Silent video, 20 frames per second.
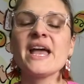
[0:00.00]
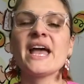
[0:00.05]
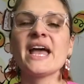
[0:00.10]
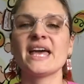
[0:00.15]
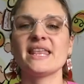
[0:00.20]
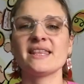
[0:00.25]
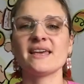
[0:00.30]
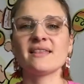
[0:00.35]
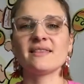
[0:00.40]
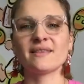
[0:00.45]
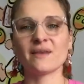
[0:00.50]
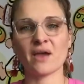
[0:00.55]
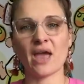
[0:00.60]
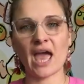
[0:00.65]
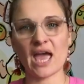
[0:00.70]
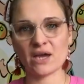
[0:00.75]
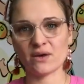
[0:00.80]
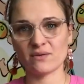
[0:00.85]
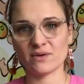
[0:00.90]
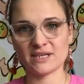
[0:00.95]
and then the
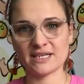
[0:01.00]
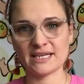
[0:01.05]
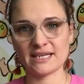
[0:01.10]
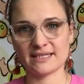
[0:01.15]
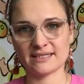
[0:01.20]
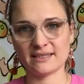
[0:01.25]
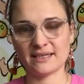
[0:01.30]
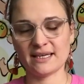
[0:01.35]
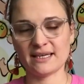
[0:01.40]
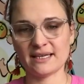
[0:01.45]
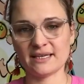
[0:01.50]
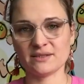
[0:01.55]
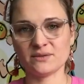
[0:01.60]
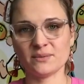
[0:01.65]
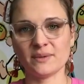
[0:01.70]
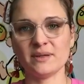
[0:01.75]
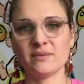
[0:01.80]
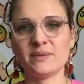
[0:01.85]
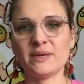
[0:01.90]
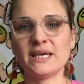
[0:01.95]
iron in it
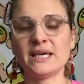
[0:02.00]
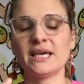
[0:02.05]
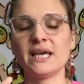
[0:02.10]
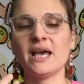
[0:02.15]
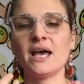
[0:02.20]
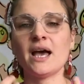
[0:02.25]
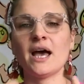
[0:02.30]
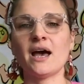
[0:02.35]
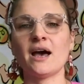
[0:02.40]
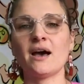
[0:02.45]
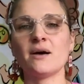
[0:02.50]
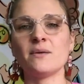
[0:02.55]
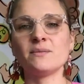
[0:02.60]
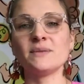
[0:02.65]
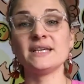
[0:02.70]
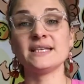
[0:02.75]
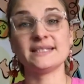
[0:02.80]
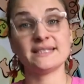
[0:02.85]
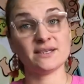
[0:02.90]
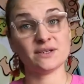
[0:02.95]
will be
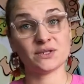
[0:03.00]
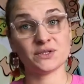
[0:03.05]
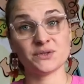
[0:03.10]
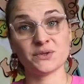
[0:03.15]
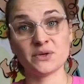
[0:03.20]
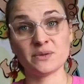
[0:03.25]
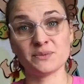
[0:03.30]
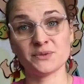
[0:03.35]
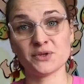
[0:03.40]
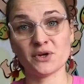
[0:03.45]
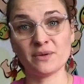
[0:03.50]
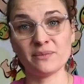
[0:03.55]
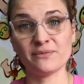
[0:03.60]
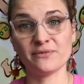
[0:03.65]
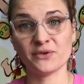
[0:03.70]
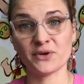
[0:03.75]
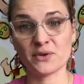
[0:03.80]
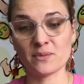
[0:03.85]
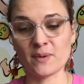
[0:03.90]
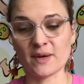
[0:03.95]
easier to absorb
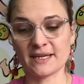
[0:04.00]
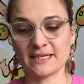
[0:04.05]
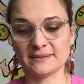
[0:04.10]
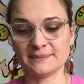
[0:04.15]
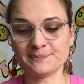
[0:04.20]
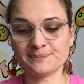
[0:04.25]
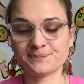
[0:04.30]
for your body.